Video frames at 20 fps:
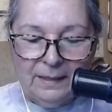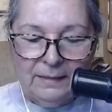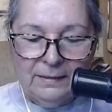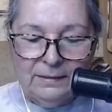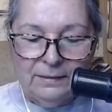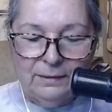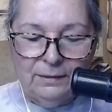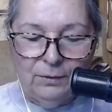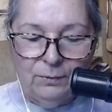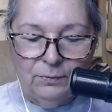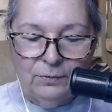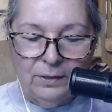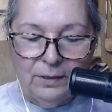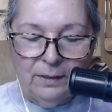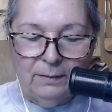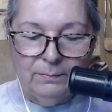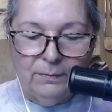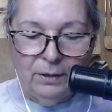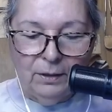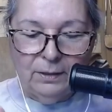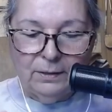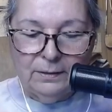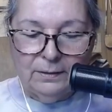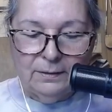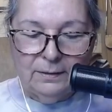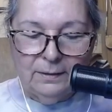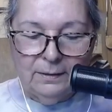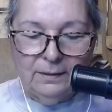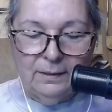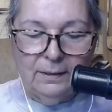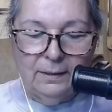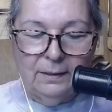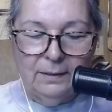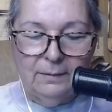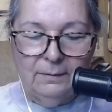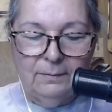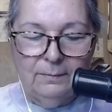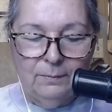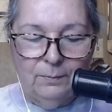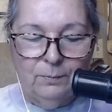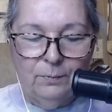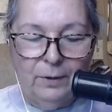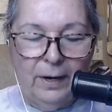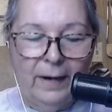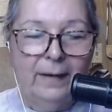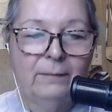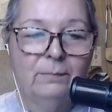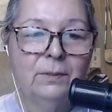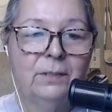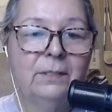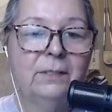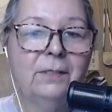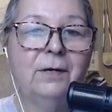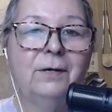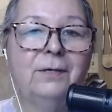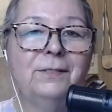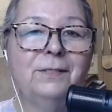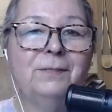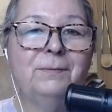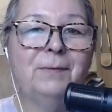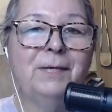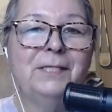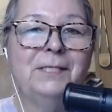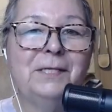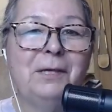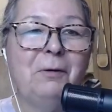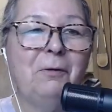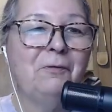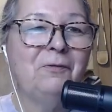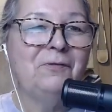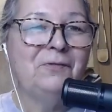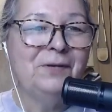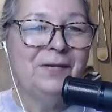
know that I'm not rambling on to myself.